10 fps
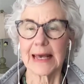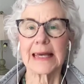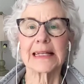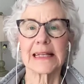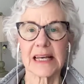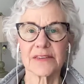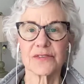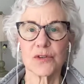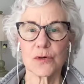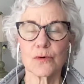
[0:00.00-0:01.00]

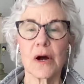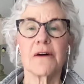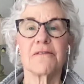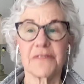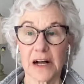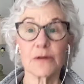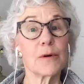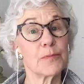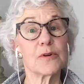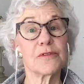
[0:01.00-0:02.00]
unless you follow a
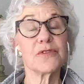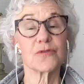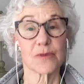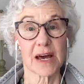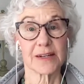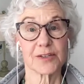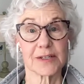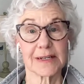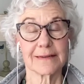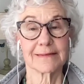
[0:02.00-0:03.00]
proven
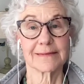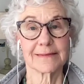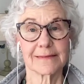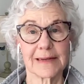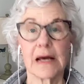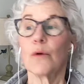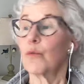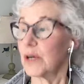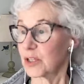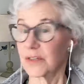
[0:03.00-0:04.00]
strategy,
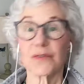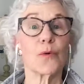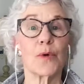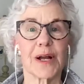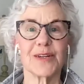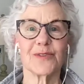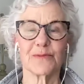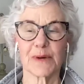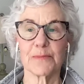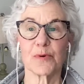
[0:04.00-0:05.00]
which is what I do
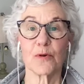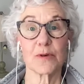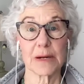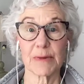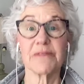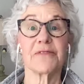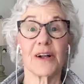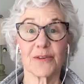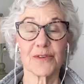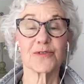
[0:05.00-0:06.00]
in my program. I
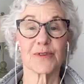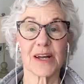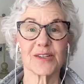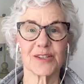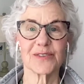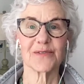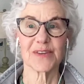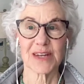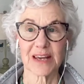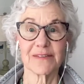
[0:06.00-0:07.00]
follow the strategies of the
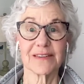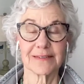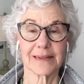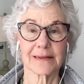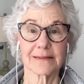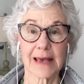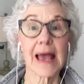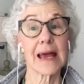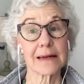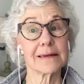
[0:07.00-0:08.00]
Navy SEALs
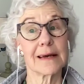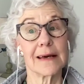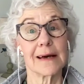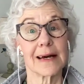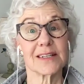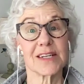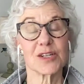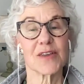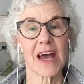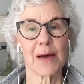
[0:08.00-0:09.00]
and I
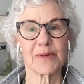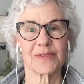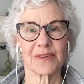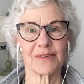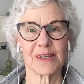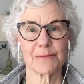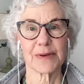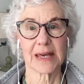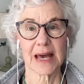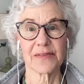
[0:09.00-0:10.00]
teach the habits of
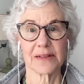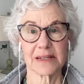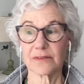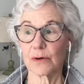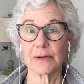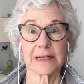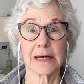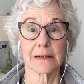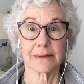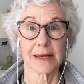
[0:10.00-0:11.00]
Olympic athletes. Holy
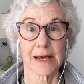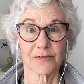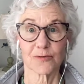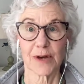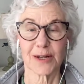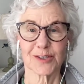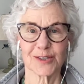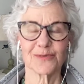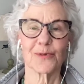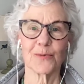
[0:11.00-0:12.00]
cow, they have
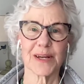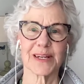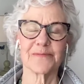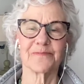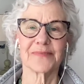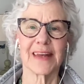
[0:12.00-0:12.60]
strategies for winning.